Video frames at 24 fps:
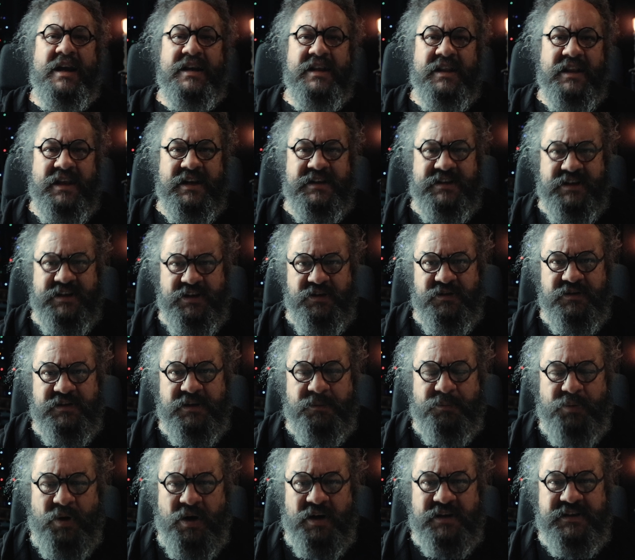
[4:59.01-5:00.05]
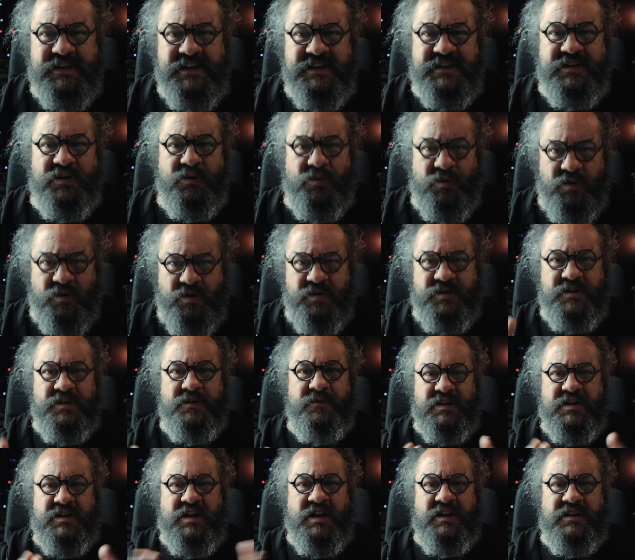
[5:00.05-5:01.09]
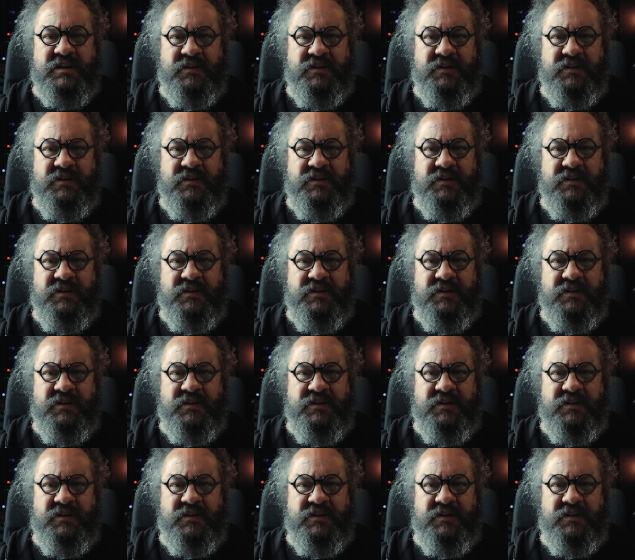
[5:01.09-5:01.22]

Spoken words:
like to use the proxies in order to cut the